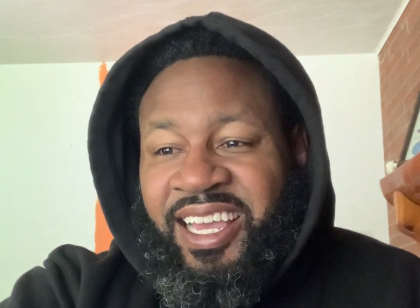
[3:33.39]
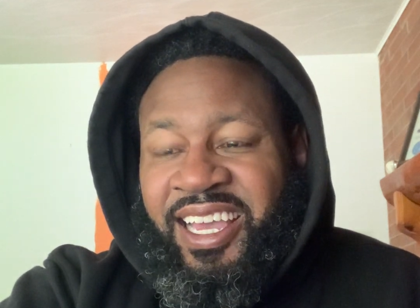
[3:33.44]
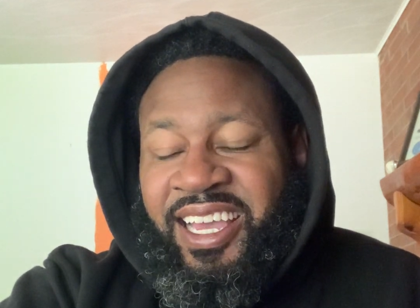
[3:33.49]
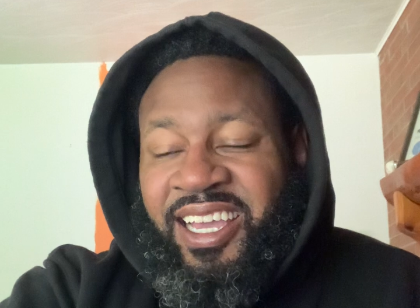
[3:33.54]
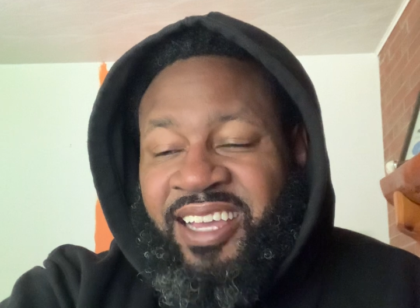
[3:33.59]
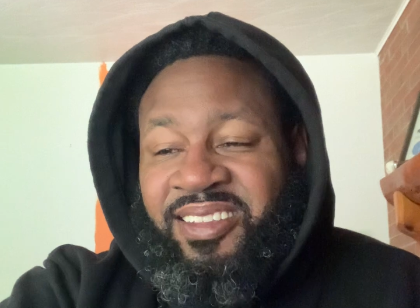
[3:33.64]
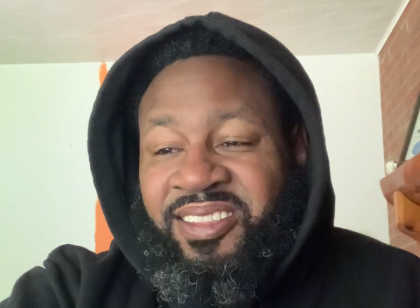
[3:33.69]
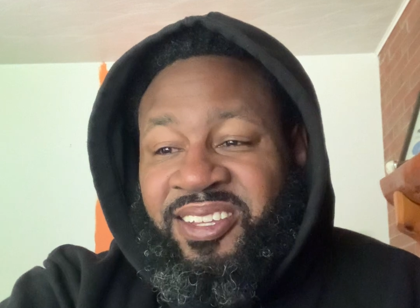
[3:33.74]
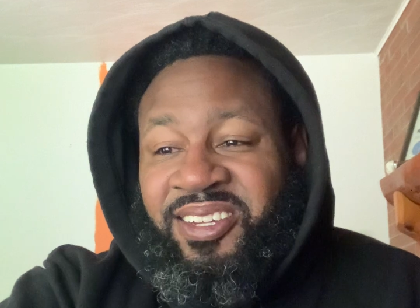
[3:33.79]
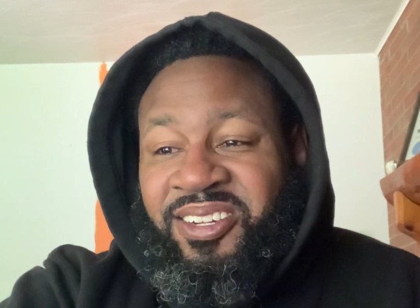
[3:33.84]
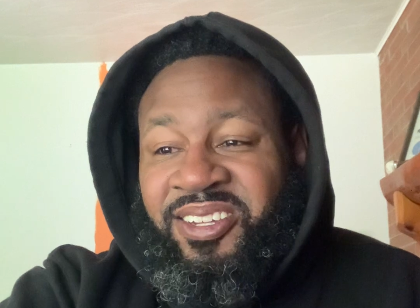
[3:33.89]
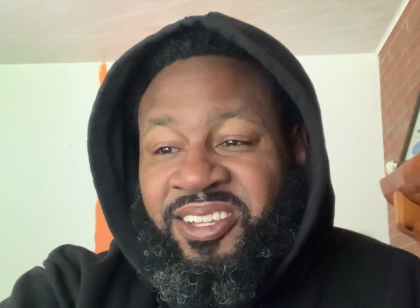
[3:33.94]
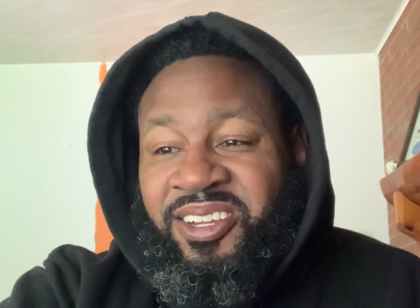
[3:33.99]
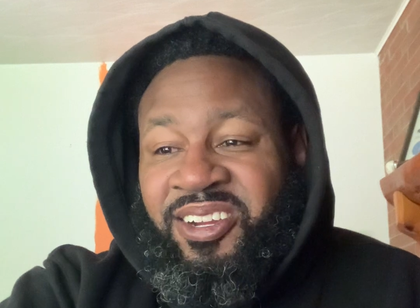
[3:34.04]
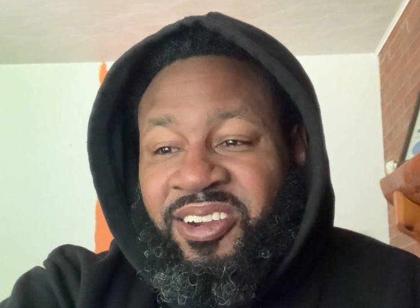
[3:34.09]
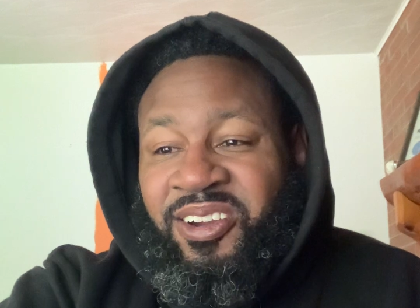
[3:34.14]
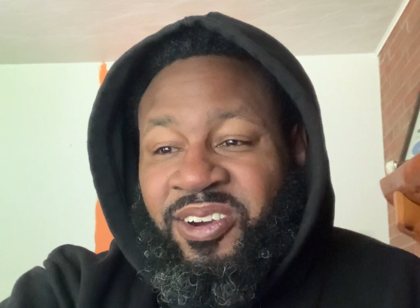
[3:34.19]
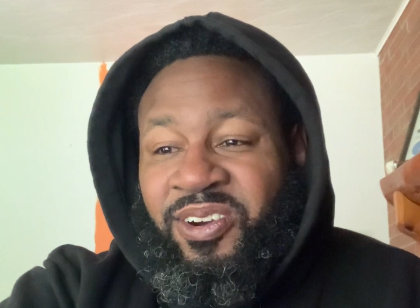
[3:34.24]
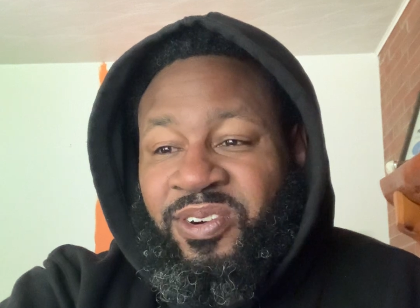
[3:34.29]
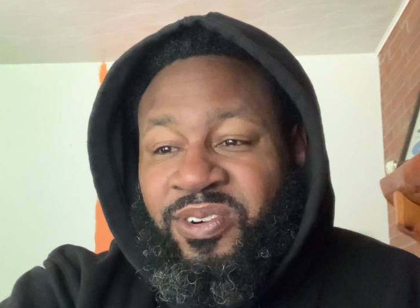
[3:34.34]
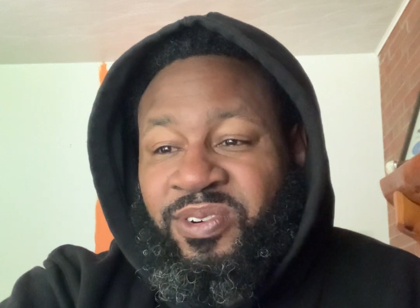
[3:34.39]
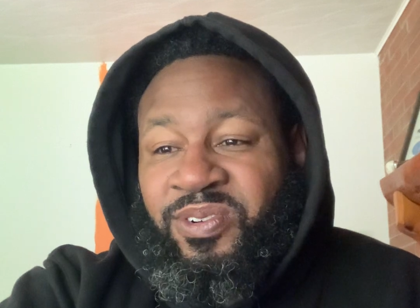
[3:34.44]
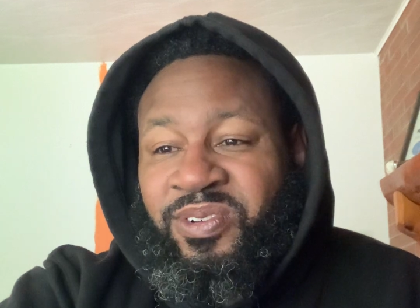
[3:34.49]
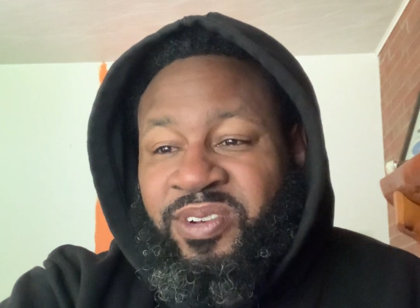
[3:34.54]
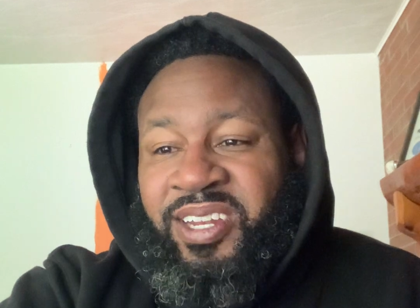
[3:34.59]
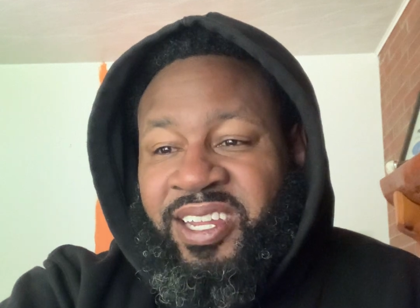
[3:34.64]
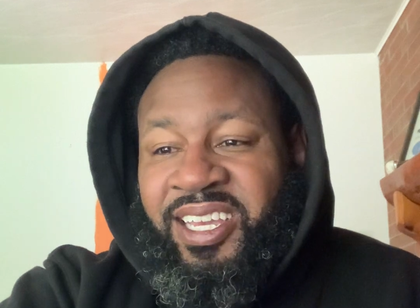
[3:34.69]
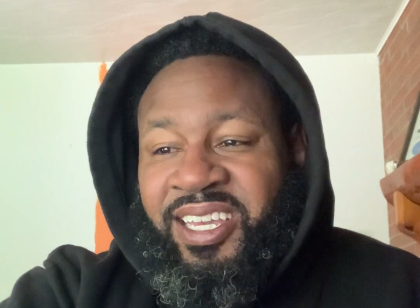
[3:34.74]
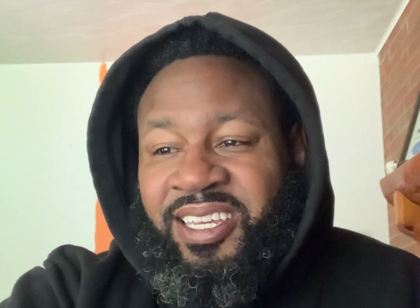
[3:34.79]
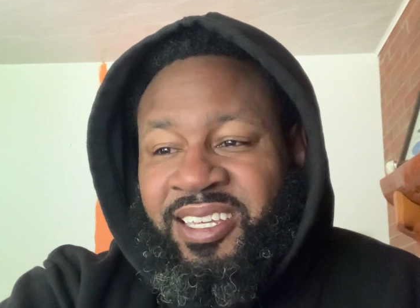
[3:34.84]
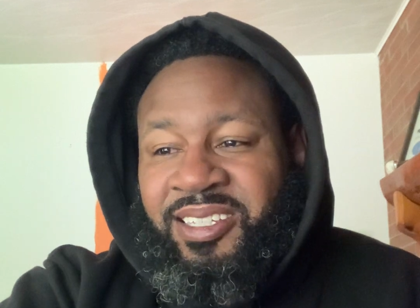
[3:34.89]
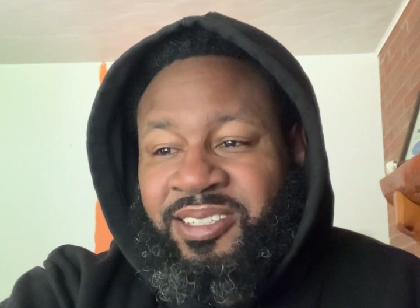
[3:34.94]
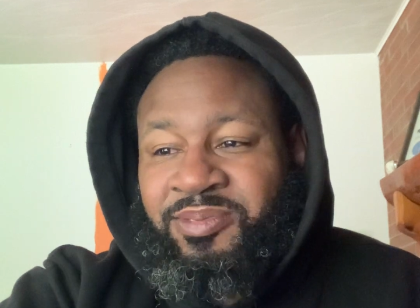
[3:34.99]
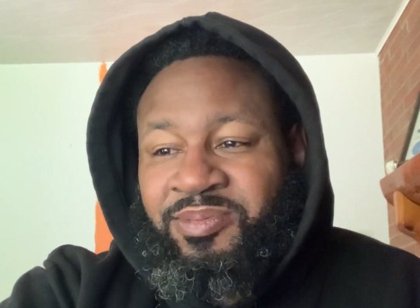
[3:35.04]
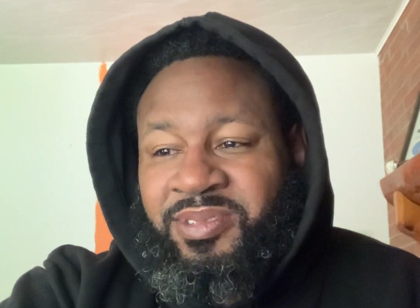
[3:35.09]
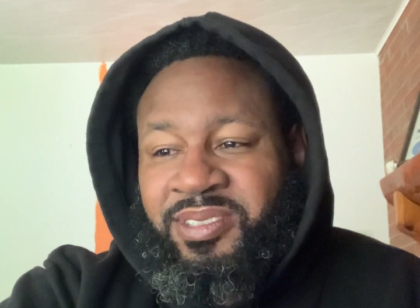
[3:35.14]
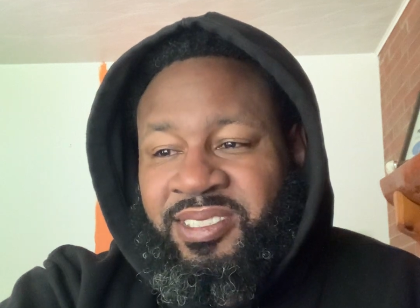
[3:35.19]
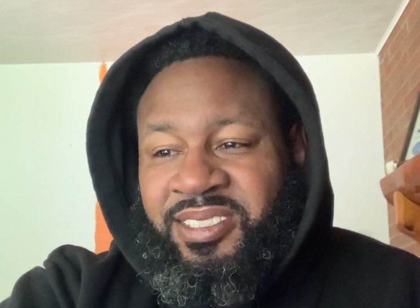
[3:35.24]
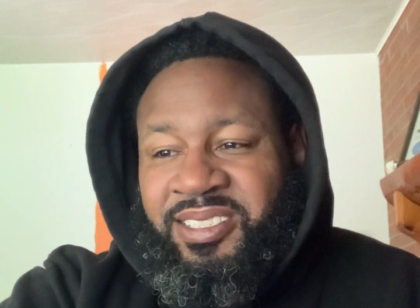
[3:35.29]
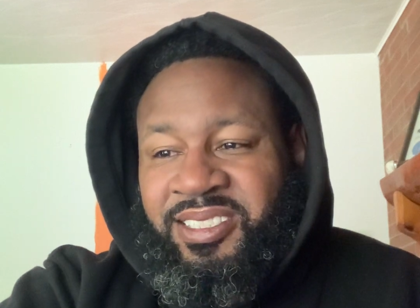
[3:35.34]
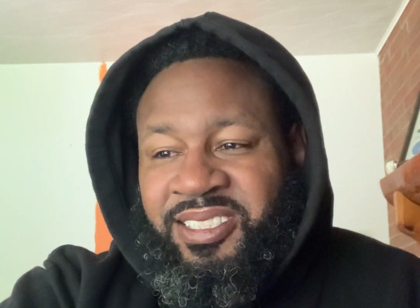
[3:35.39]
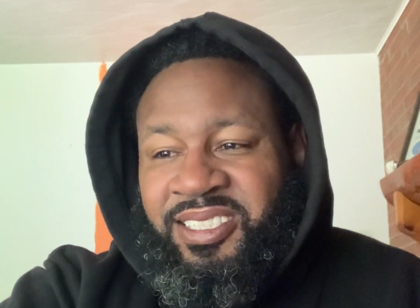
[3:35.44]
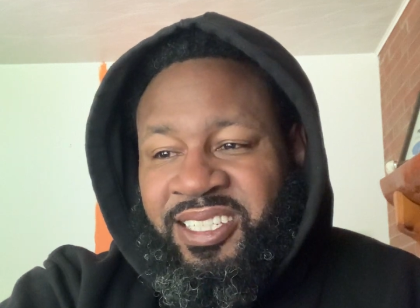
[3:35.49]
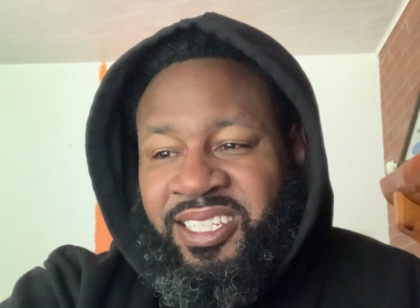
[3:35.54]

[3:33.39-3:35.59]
after their own names,